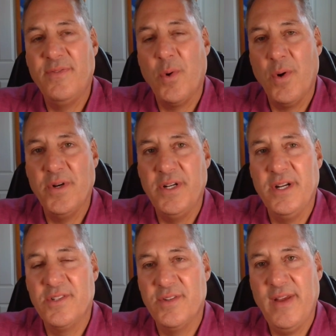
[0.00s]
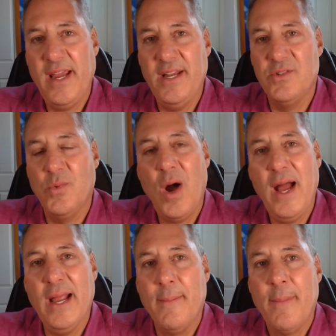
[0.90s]
400 years of age.
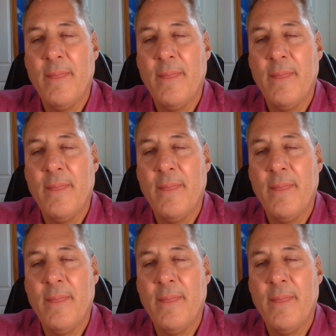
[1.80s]
Why?